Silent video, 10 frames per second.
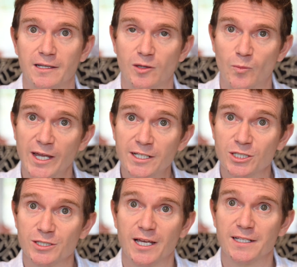the
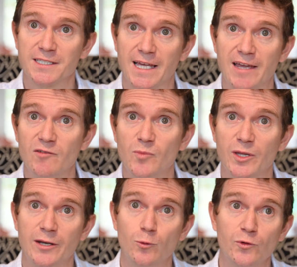pictures get saved, but
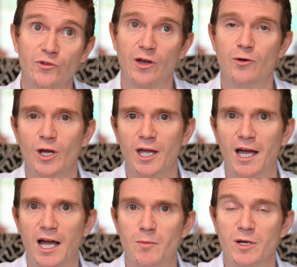then also
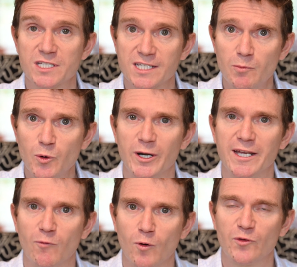a summary
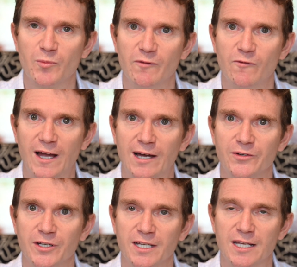of what's been
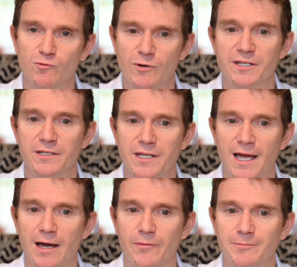found gets written
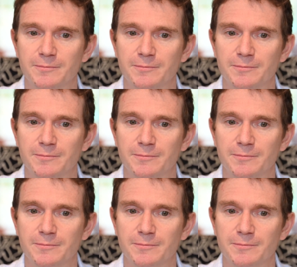down.